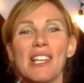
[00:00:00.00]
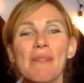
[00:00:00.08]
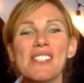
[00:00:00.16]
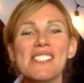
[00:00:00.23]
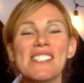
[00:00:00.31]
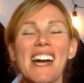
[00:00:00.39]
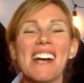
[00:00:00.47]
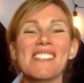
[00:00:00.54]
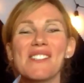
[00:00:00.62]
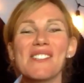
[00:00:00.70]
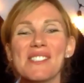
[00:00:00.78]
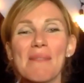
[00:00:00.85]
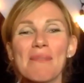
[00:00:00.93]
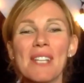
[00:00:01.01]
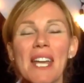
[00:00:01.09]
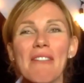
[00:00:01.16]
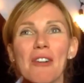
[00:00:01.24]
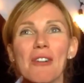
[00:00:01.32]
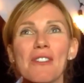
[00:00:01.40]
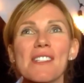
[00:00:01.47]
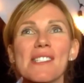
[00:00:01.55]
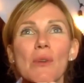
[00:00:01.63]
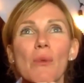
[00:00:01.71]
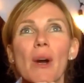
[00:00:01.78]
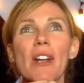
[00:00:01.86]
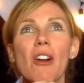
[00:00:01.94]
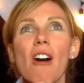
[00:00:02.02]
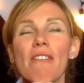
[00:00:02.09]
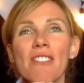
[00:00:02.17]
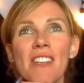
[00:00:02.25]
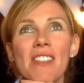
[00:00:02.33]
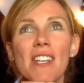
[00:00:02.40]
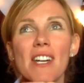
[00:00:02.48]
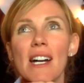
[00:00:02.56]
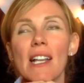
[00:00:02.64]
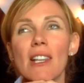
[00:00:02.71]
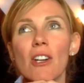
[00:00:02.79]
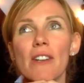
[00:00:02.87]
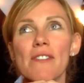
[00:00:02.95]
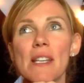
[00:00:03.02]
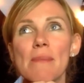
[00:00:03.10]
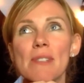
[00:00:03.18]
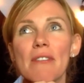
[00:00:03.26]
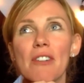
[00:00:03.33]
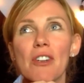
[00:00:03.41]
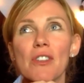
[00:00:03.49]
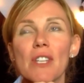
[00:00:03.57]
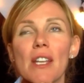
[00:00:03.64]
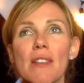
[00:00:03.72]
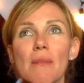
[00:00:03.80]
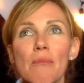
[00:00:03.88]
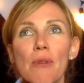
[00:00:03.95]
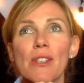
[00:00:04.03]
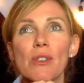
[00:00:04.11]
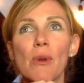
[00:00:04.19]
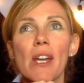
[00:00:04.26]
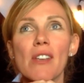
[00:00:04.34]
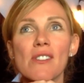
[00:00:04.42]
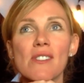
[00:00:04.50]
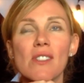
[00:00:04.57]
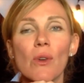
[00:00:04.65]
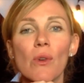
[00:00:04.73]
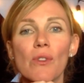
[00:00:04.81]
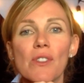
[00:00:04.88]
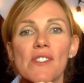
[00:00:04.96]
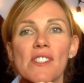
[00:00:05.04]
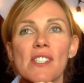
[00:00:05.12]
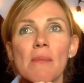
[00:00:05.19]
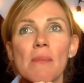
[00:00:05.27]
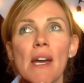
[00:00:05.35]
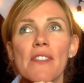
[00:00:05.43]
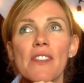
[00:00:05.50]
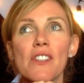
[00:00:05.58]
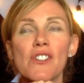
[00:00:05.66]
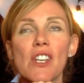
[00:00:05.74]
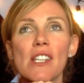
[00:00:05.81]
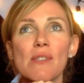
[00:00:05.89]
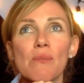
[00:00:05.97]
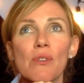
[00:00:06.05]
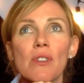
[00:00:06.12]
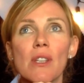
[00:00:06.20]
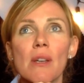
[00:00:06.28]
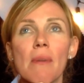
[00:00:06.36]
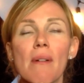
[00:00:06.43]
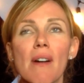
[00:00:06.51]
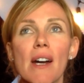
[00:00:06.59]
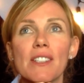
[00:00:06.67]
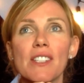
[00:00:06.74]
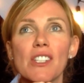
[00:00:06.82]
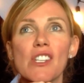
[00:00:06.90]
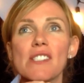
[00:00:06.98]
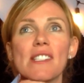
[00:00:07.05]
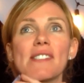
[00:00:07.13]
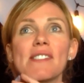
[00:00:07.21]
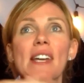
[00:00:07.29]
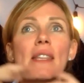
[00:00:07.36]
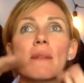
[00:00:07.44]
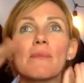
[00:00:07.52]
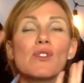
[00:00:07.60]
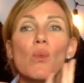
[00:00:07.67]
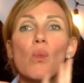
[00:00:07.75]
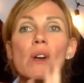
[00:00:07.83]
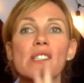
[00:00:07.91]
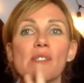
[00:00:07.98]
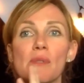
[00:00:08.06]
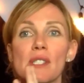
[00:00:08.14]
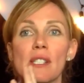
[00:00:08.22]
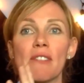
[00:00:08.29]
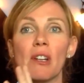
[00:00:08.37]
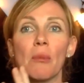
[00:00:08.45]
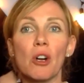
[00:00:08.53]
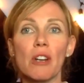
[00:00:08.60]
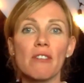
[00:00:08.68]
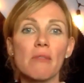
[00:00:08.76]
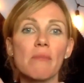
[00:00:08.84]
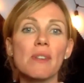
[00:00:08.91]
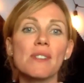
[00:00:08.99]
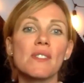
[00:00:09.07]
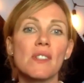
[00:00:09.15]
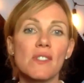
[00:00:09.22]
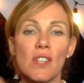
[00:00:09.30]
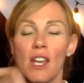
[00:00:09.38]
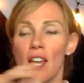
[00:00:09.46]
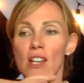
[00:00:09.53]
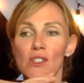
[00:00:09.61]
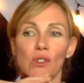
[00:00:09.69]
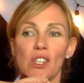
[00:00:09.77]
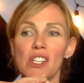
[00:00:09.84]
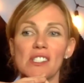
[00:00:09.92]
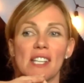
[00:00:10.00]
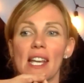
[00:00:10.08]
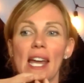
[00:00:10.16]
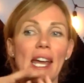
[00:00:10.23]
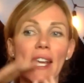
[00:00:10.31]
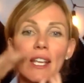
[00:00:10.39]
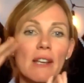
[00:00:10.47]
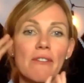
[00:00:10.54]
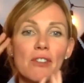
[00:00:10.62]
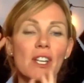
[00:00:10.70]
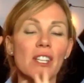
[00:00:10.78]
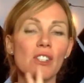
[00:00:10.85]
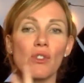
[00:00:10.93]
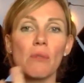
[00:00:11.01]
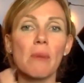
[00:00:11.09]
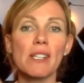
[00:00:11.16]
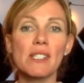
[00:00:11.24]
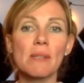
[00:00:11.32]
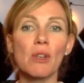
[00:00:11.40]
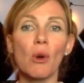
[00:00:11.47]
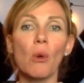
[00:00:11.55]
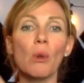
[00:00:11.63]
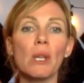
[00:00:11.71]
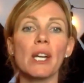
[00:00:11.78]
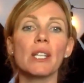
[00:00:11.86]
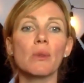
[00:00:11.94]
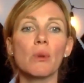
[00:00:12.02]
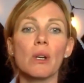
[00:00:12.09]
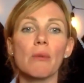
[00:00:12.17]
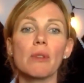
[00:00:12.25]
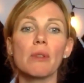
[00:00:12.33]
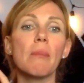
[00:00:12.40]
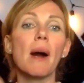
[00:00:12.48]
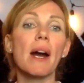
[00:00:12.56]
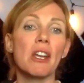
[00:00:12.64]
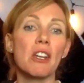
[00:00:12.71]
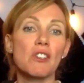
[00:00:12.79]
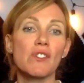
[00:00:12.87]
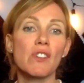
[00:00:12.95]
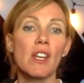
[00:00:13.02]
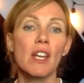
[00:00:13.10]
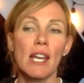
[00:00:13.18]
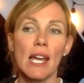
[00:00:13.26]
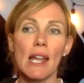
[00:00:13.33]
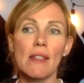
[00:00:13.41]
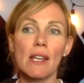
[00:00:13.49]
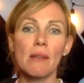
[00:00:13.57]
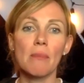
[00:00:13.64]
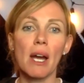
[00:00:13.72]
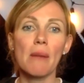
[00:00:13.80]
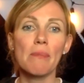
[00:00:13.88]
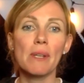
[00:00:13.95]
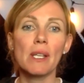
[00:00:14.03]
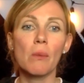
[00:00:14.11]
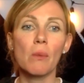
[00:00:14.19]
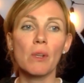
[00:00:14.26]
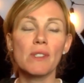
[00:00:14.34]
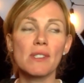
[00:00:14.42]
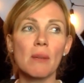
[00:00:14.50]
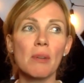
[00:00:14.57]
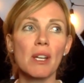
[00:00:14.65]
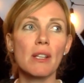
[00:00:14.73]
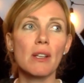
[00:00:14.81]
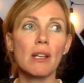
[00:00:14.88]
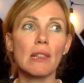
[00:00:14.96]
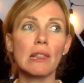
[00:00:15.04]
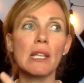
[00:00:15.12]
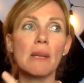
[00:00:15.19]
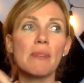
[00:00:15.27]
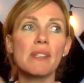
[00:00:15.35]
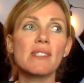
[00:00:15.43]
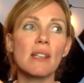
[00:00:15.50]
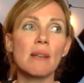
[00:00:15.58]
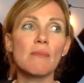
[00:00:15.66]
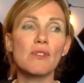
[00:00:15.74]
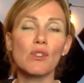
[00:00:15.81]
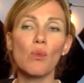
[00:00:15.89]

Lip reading: let me just ask you something. I've heard this quite often. A lot of times I've heard that brand new agents, they go on a team and they just put them, they just assign them to one specific part of the business. So they say, hey, if you're going to join my team, you're only going to work with the buyers. And in my opinion, when somebody limits them to